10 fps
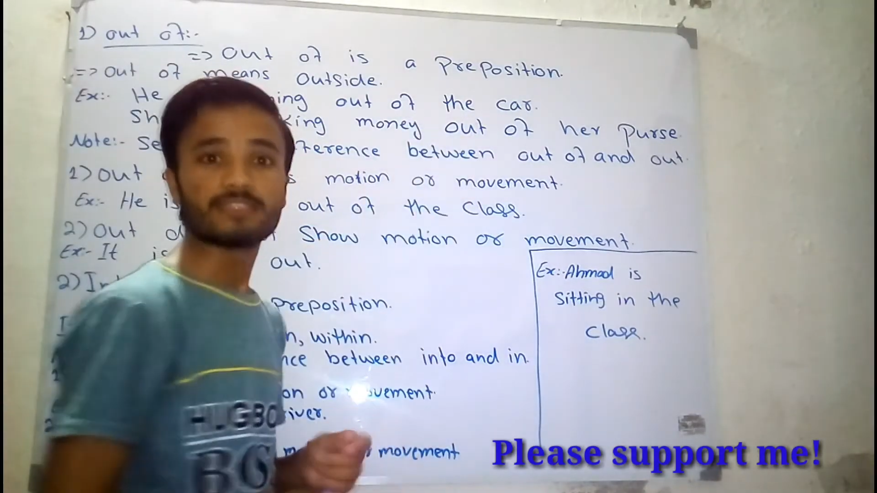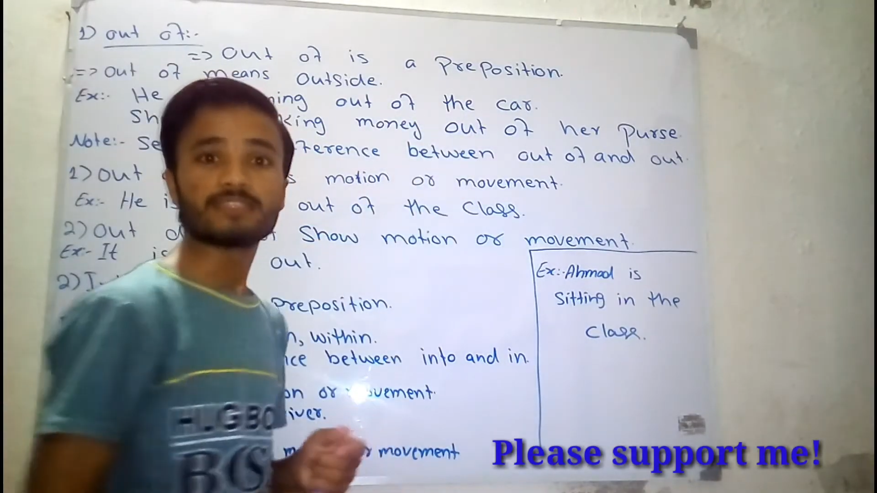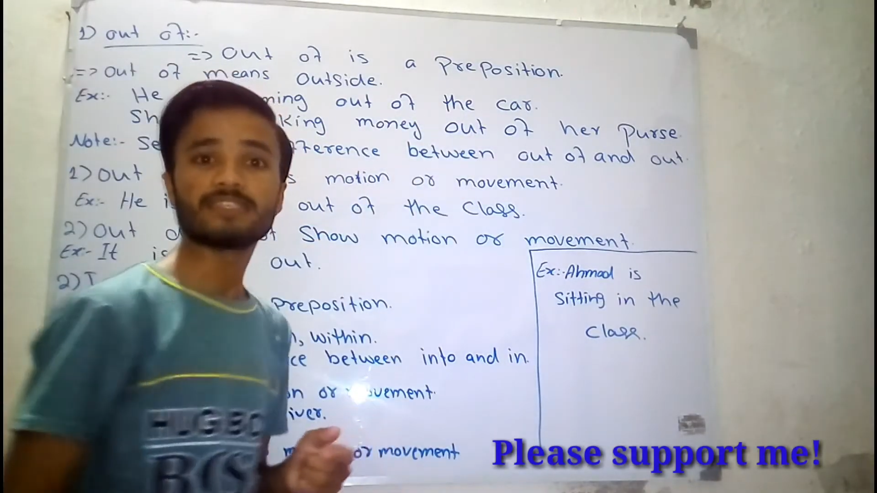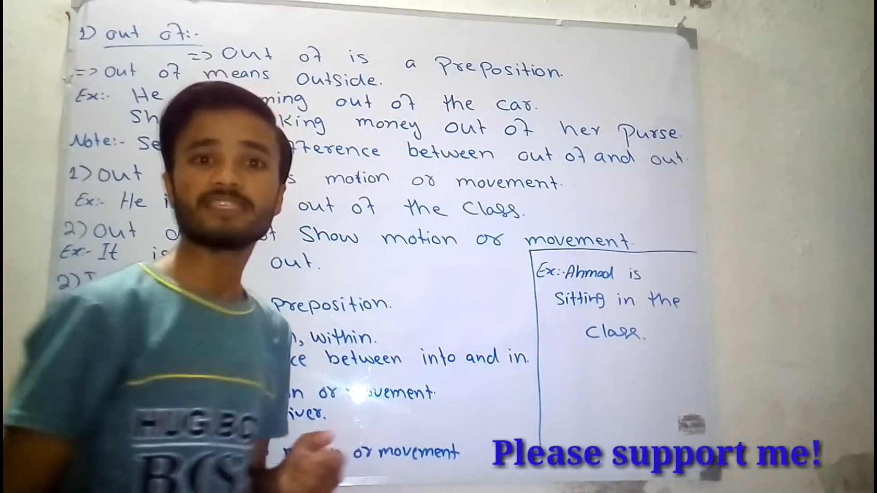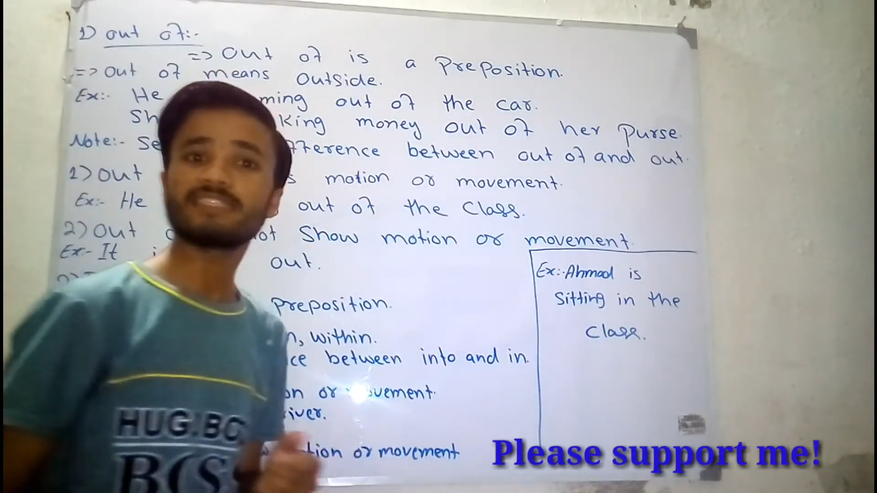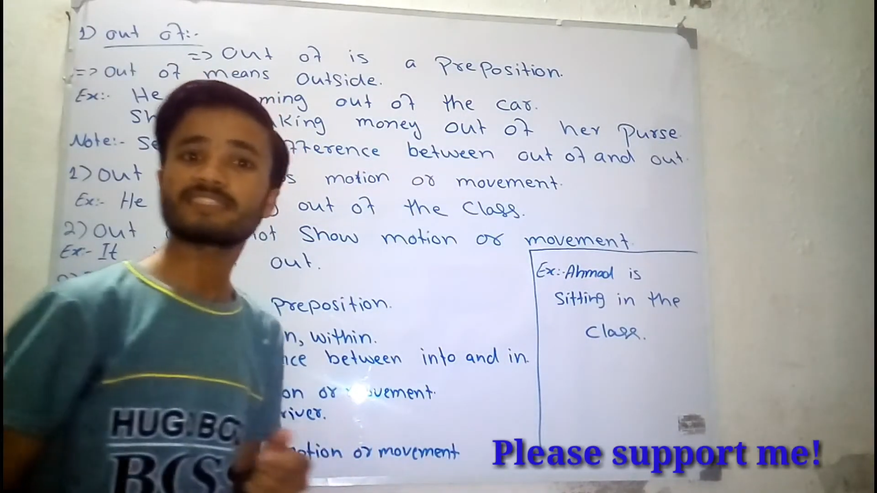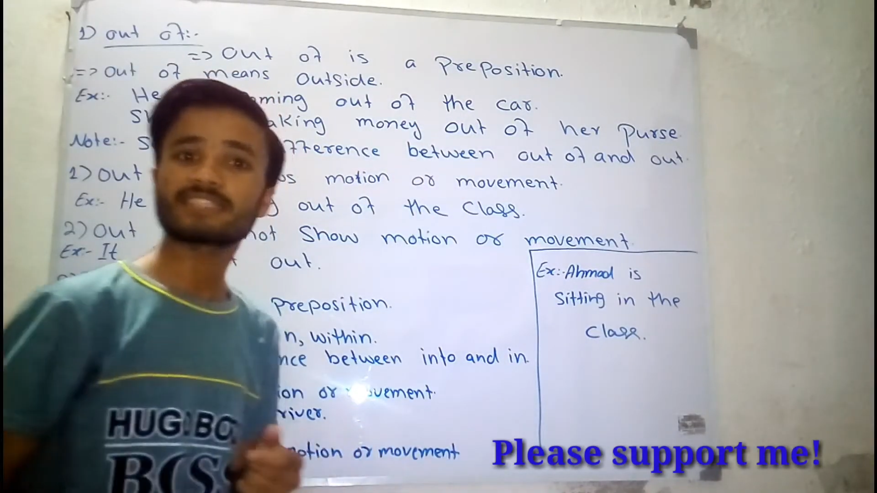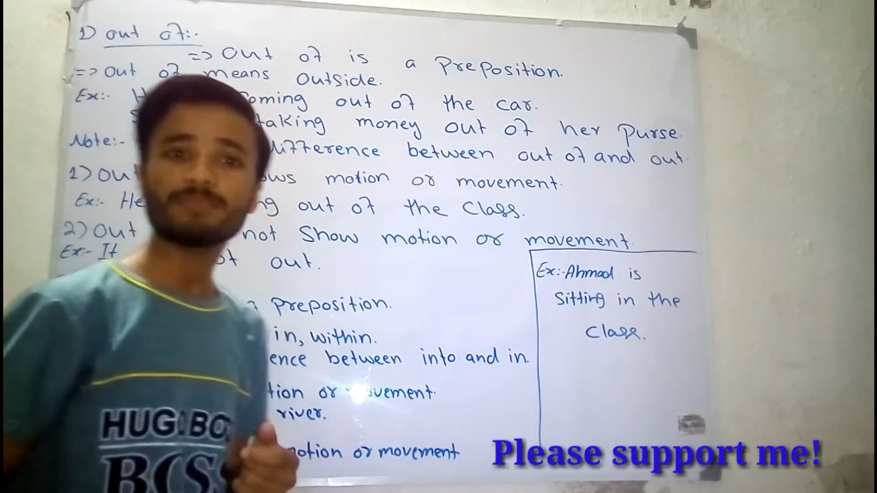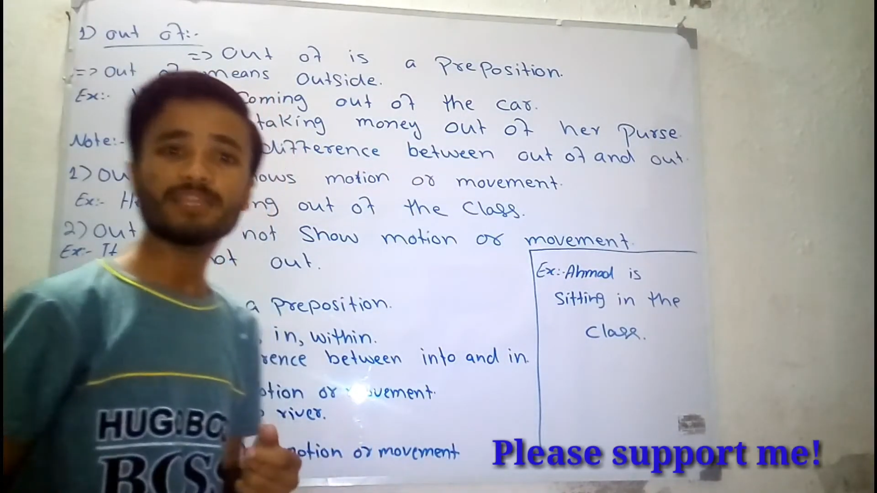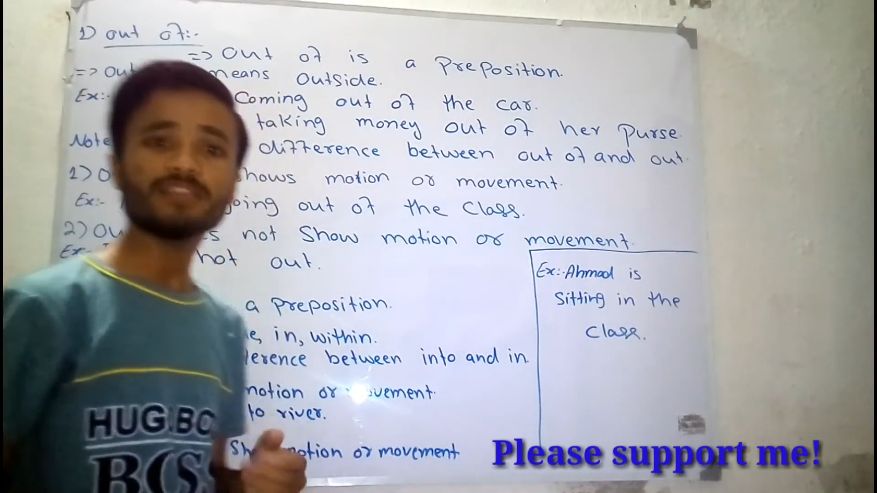He is
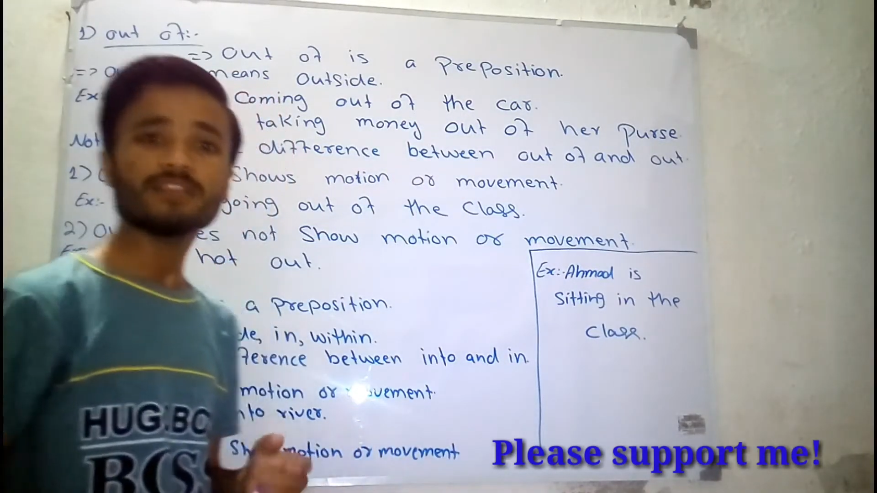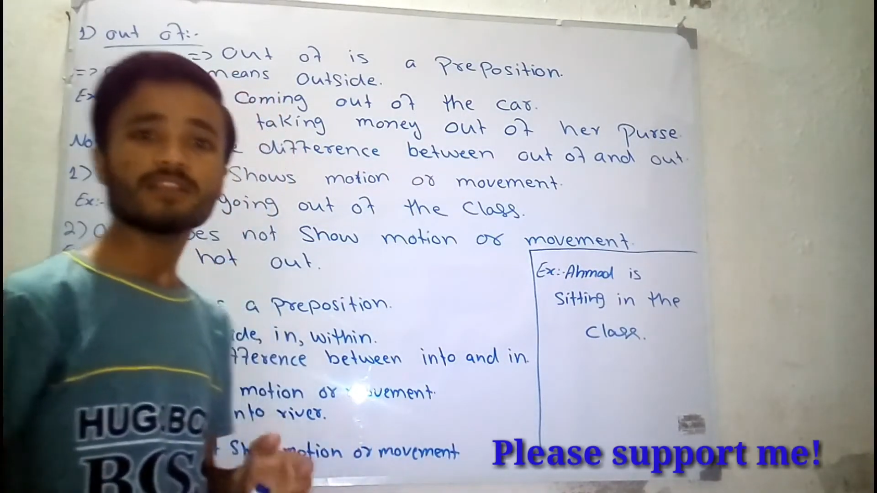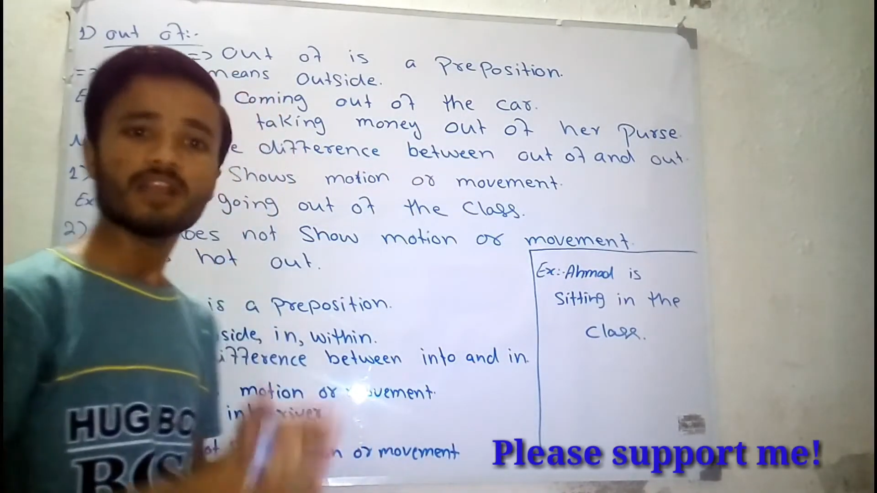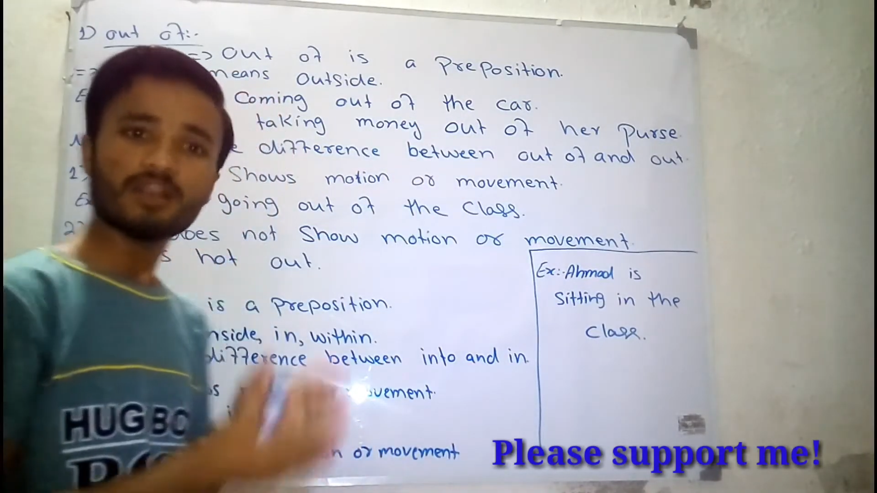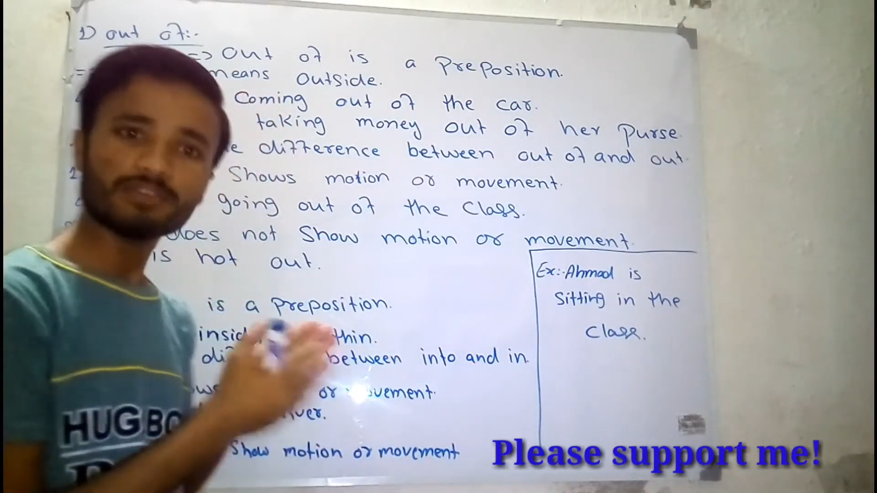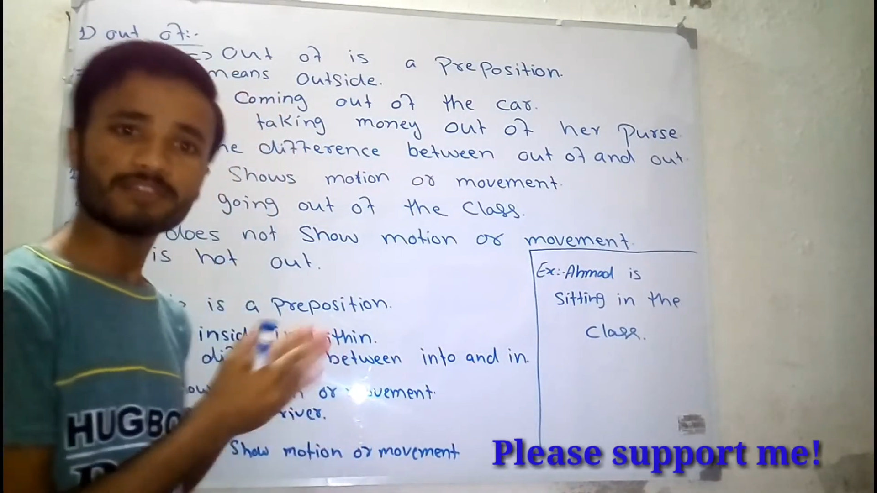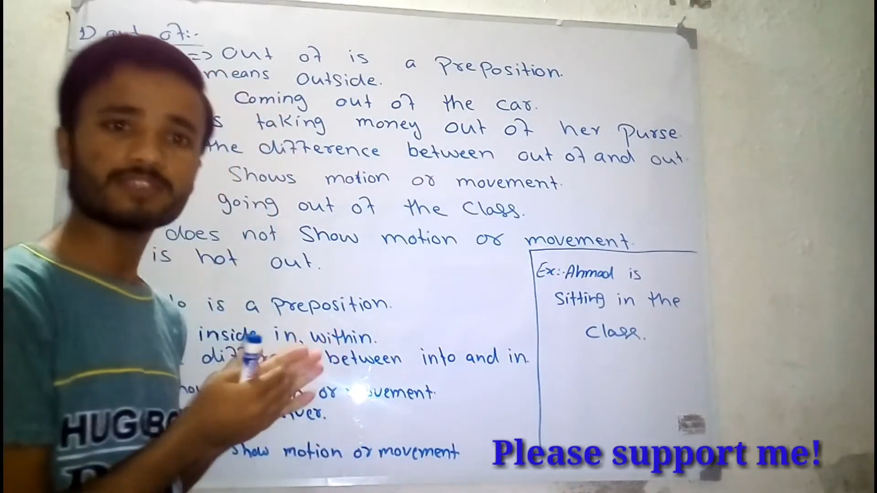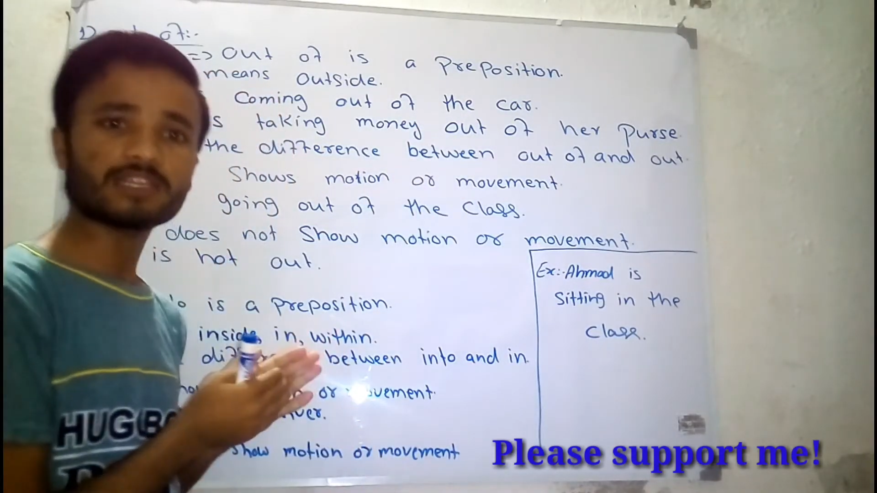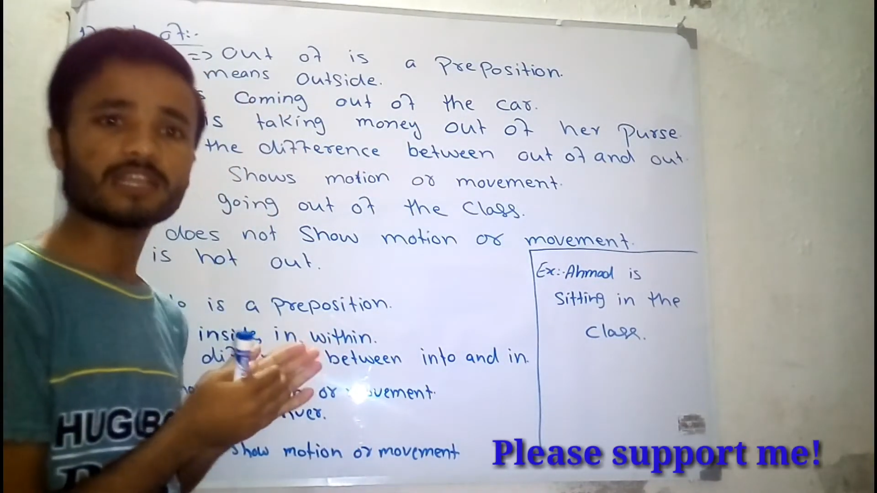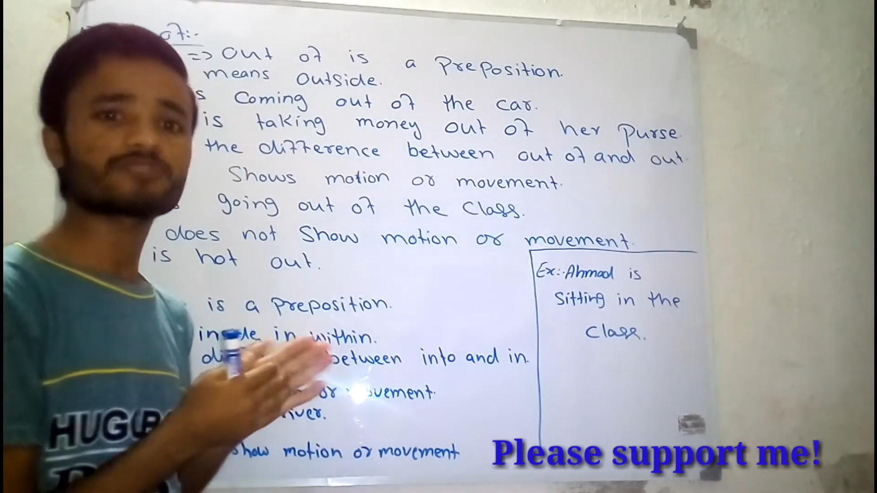coming out of the car.